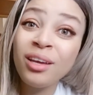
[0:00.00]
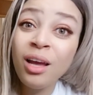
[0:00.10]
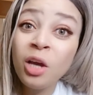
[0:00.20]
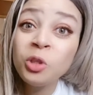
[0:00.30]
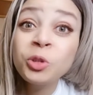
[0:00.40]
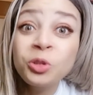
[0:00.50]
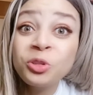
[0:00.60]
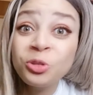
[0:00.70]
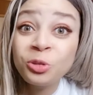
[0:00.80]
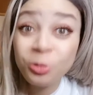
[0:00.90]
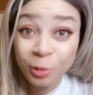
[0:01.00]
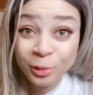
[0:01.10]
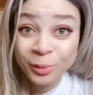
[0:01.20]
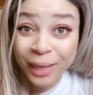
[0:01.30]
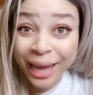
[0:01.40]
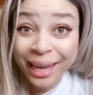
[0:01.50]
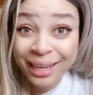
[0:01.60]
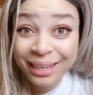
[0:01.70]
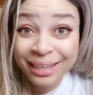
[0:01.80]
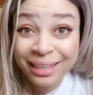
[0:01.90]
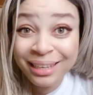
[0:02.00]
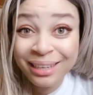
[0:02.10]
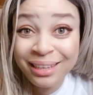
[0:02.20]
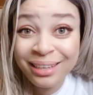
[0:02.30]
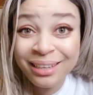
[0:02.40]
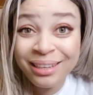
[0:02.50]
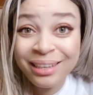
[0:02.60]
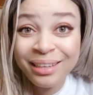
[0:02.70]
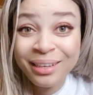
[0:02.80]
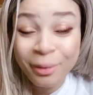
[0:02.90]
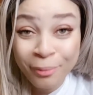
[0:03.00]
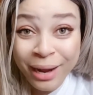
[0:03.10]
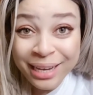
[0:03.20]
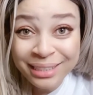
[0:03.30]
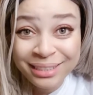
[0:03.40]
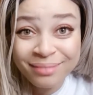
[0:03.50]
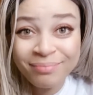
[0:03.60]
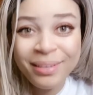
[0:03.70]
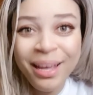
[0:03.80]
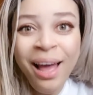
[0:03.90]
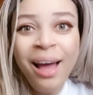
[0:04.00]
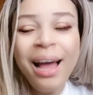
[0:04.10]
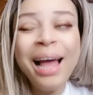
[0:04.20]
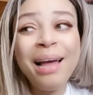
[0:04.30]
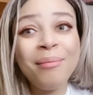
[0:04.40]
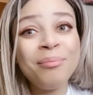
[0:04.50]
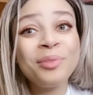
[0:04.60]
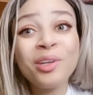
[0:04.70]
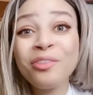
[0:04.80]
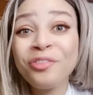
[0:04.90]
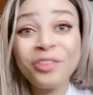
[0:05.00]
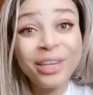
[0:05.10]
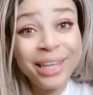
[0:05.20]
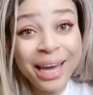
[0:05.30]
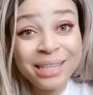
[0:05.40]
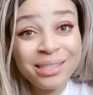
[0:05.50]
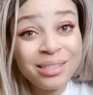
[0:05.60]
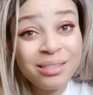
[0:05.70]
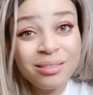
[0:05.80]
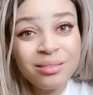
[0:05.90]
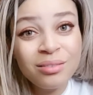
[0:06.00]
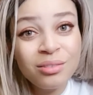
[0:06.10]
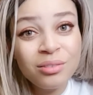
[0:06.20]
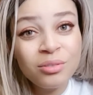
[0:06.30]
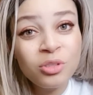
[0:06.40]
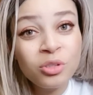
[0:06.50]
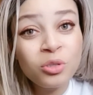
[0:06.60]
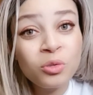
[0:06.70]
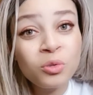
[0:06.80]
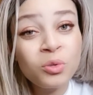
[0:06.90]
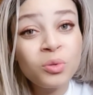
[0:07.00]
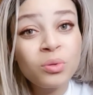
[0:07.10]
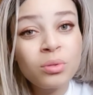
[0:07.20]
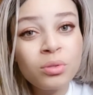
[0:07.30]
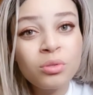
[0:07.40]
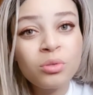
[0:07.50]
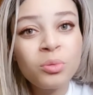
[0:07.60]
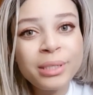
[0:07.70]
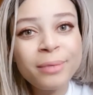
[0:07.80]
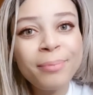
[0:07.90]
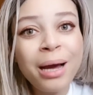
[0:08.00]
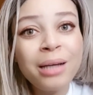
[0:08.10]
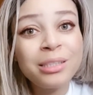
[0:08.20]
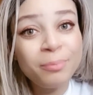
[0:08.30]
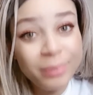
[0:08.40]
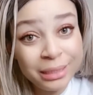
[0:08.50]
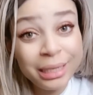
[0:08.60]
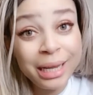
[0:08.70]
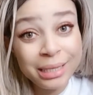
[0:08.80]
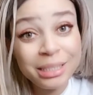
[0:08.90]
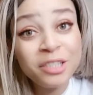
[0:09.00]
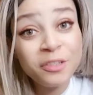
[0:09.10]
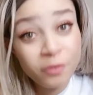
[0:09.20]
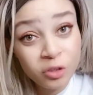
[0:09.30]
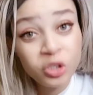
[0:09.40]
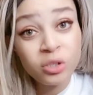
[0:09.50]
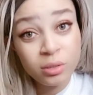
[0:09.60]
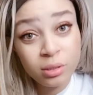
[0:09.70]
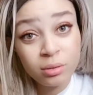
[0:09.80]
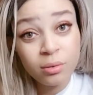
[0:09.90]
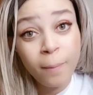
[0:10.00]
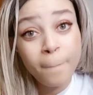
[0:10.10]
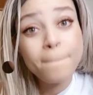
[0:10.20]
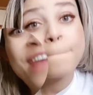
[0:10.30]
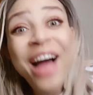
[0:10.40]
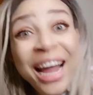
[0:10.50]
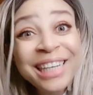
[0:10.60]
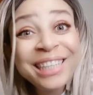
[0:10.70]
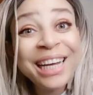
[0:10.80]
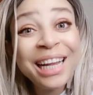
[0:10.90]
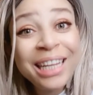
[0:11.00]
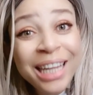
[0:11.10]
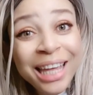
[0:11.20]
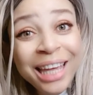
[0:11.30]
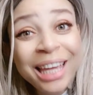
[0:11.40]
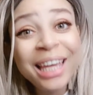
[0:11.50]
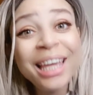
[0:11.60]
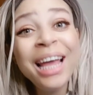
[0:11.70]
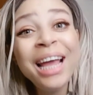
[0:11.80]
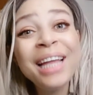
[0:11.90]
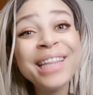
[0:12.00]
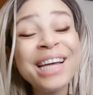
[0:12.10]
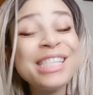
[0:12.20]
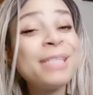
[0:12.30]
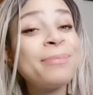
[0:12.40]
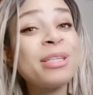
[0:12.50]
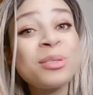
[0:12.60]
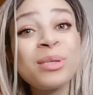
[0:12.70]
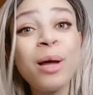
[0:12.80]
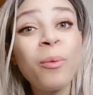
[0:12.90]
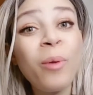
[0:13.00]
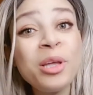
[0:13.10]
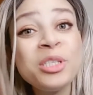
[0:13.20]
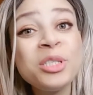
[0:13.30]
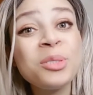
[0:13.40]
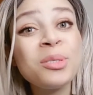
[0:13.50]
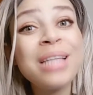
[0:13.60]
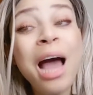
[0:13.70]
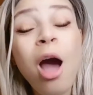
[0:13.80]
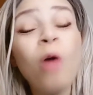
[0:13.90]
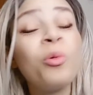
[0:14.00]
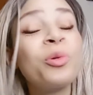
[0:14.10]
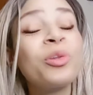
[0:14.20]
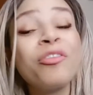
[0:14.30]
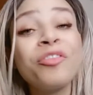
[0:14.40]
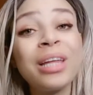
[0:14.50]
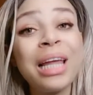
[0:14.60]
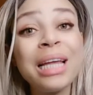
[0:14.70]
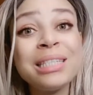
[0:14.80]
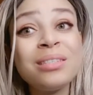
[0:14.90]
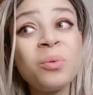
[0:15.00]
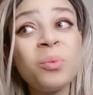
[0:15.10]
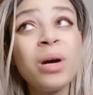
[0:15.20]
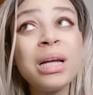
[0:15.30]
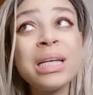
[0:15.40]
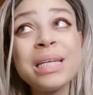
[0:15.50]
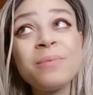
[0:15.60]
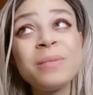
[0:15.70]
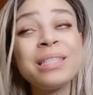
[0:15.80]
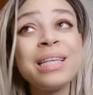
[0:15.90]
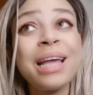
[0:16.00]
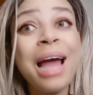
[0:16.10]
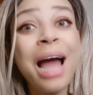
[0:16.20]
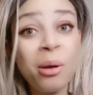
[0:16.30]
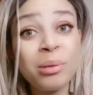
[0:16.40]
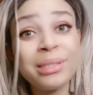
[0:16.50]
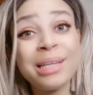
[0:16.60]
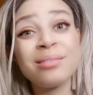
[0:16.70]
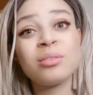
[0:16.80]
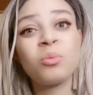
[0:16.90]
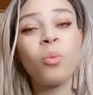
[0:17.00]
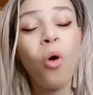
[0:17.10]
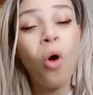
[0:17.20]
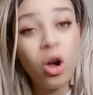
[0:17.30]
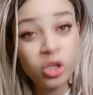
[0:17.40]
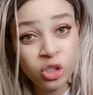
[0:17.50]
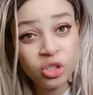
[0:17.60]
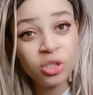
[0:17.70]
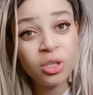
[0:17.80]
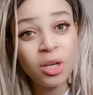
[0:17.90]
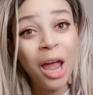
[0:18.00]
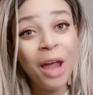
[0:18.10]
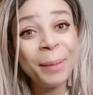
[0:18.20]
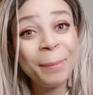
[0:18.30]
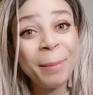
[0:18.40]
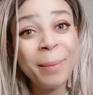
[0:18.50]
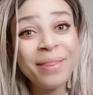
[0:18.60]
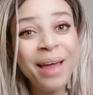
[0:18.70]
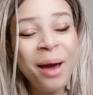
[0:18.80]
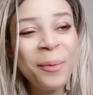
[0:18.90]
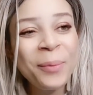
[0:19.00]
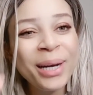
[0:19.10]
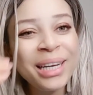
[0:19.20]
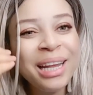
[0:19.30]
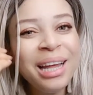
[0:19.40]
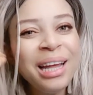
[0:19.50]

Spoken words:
You're gonna do great, okay? Right? And don't forget to read about the platelets, its functions too. Finally, there's this particular question that I will not forget, the one with the carrot and squash. Remember that one?